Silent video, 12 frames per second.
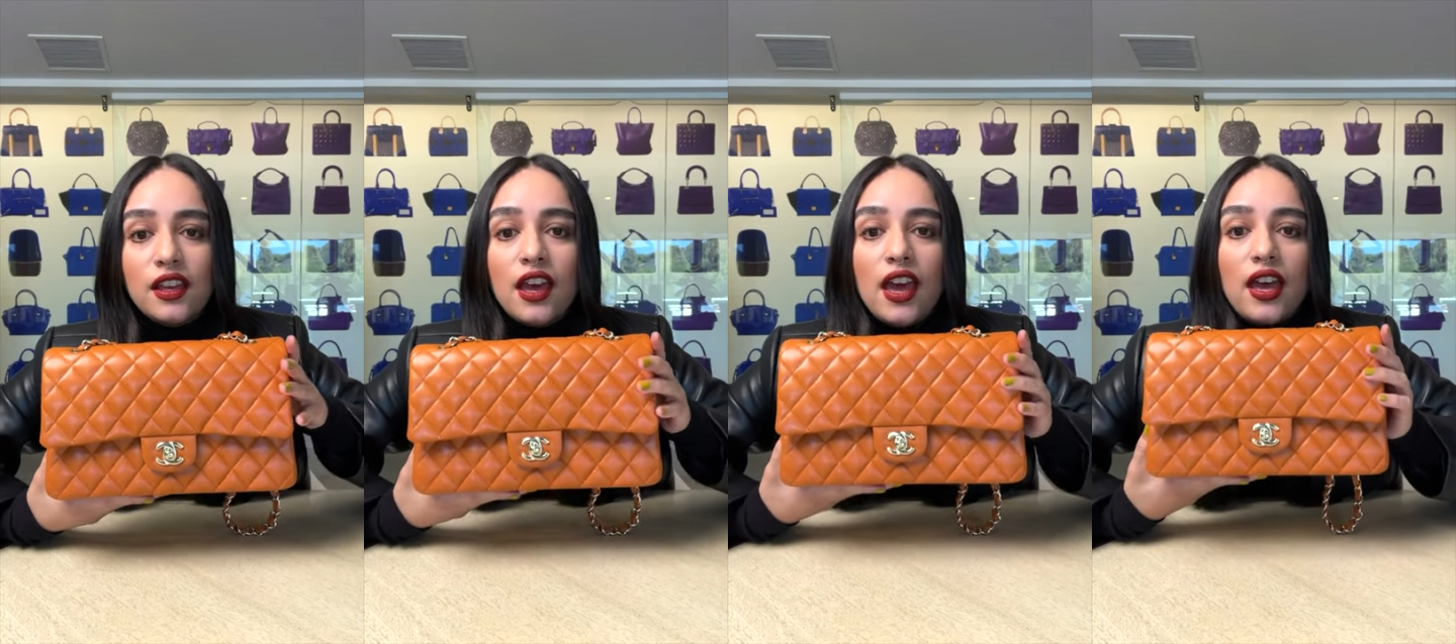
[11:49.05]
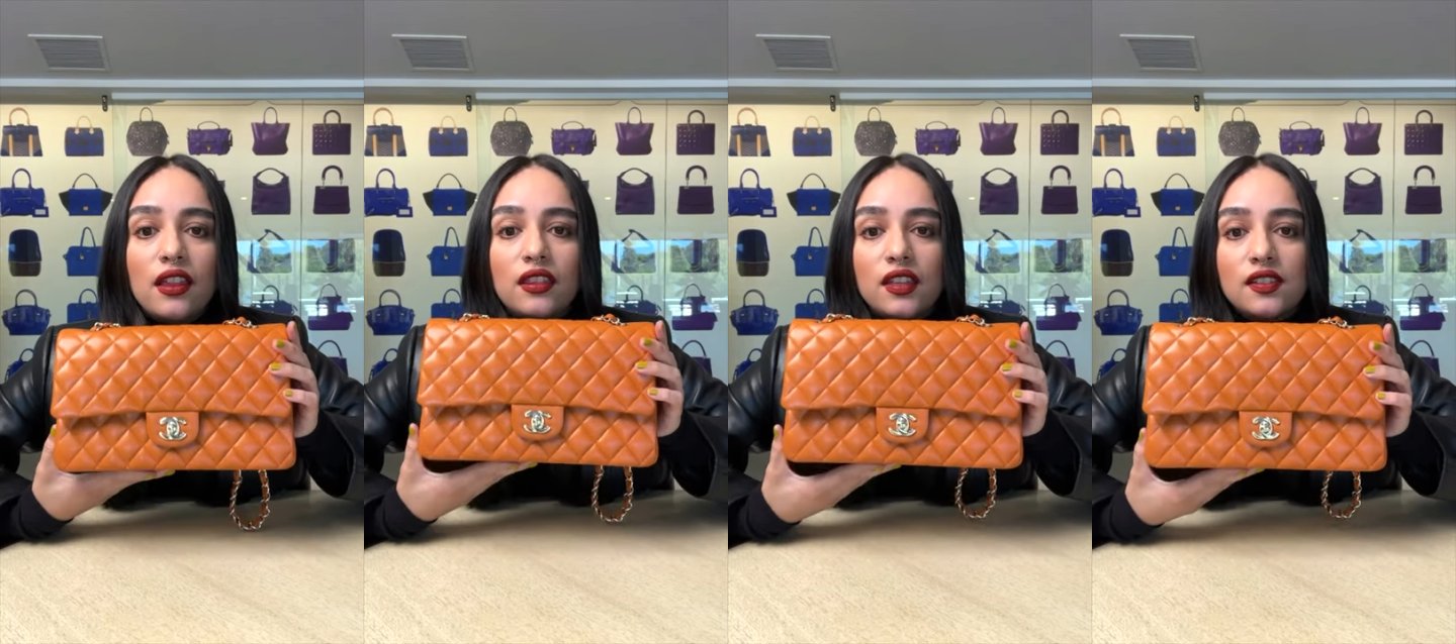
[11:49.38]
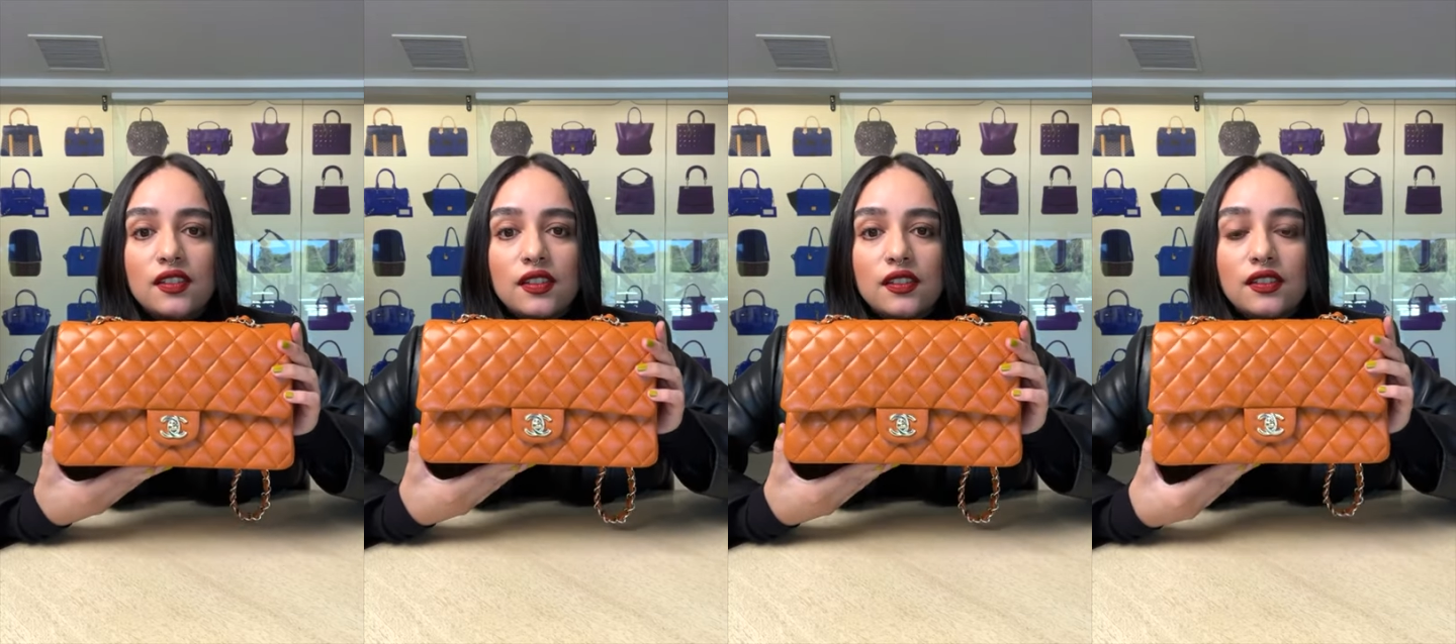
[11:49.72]
and this
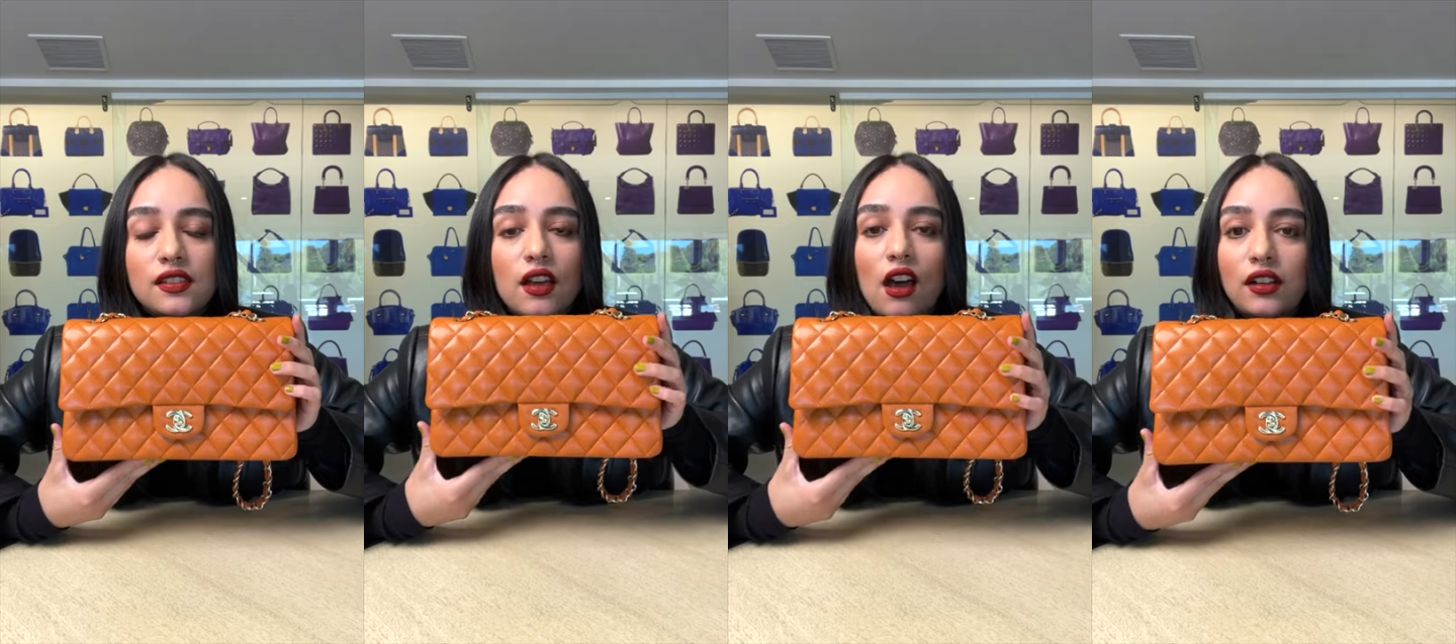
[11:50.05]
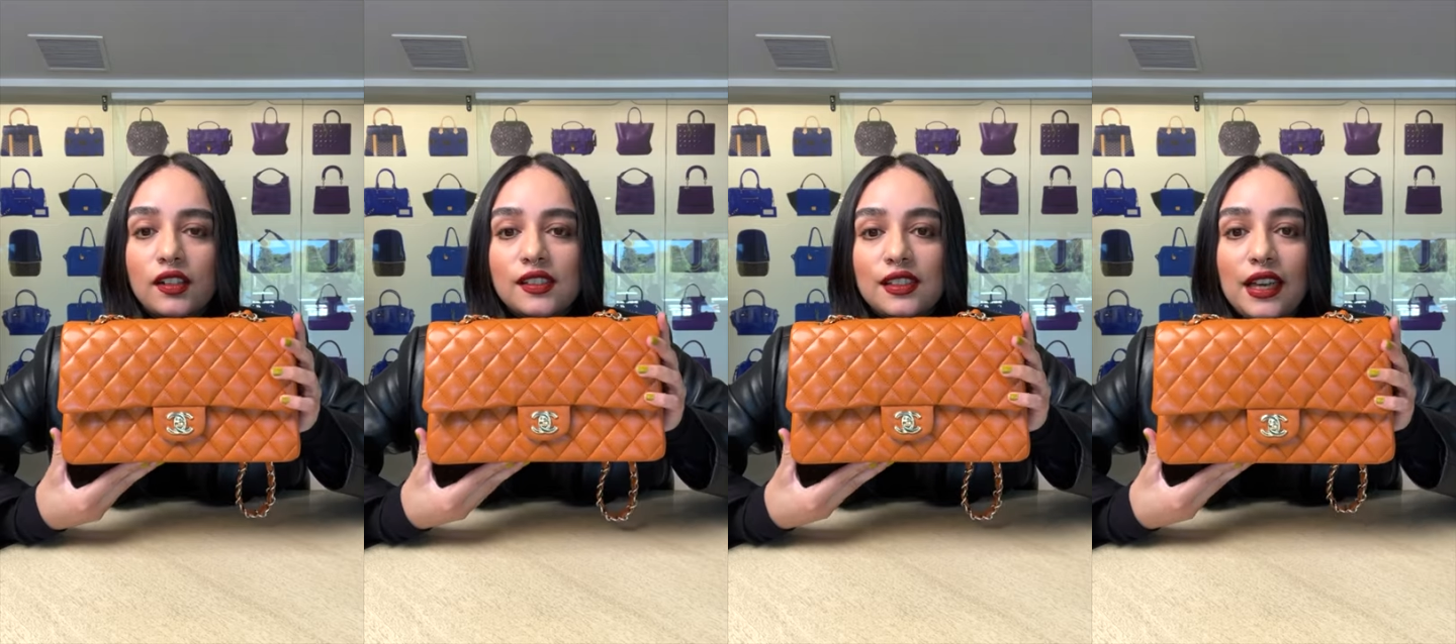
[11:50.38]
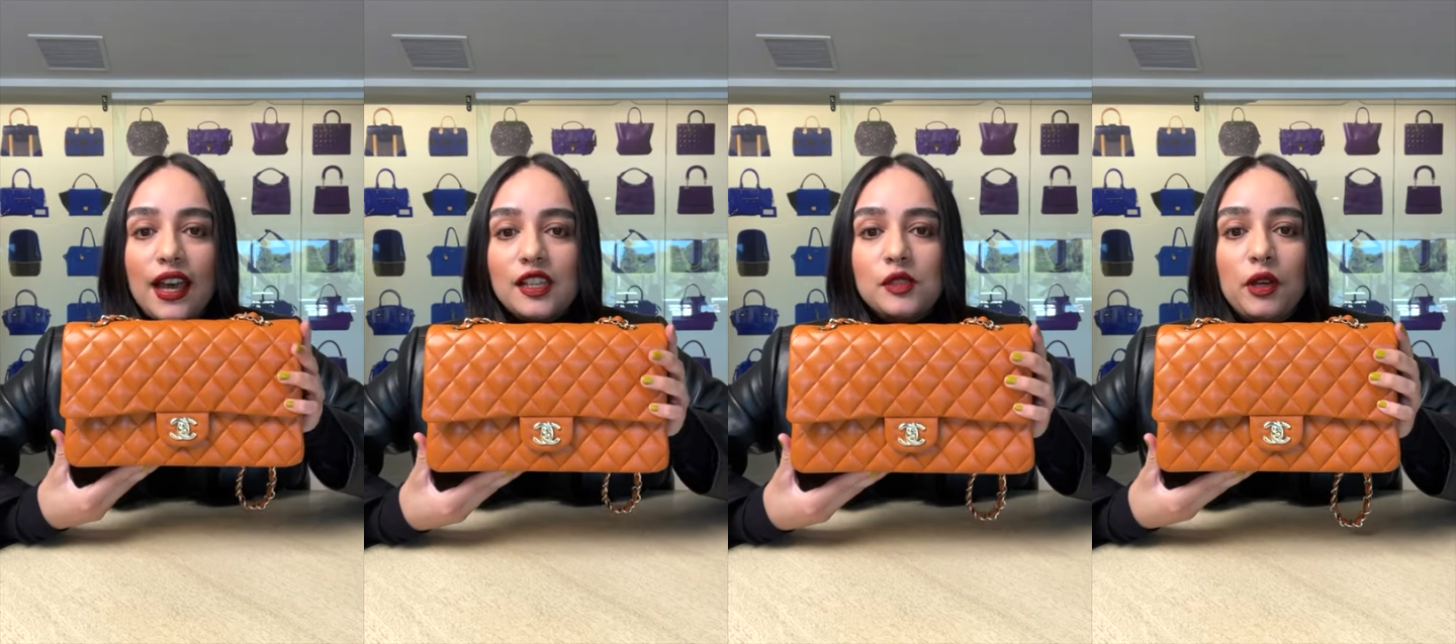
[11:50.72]
is honestly
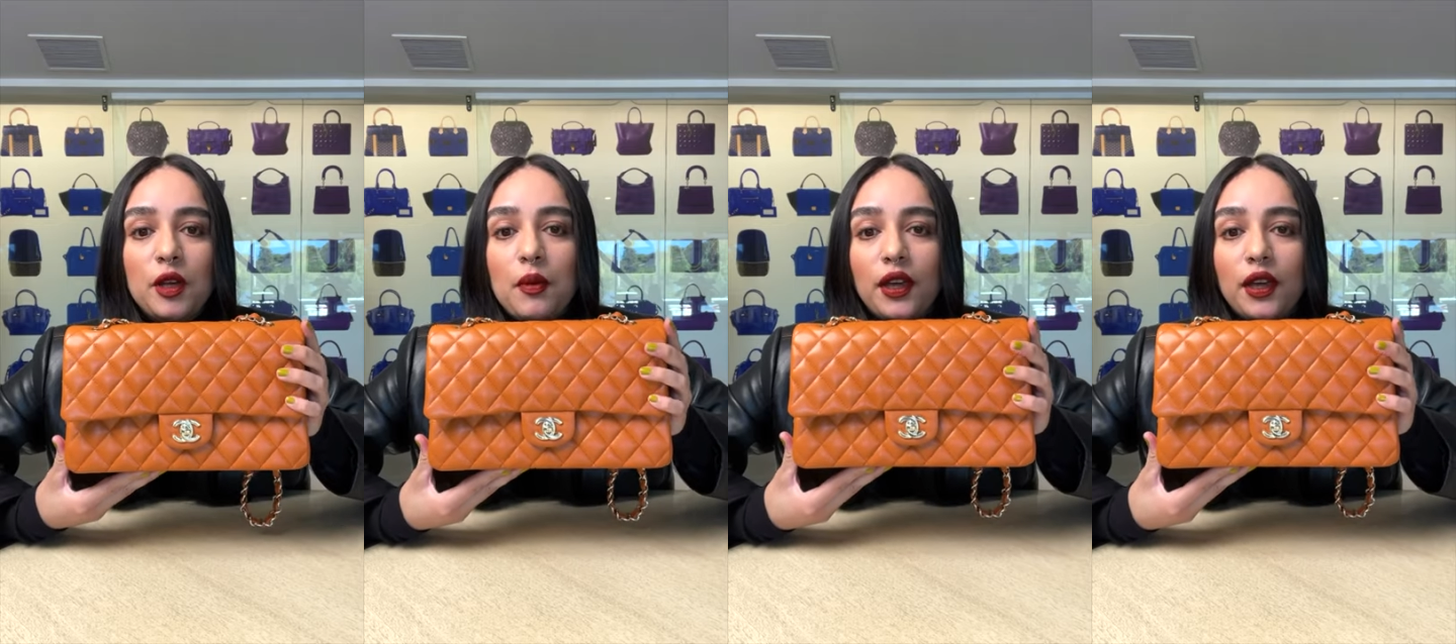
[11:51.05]
has been my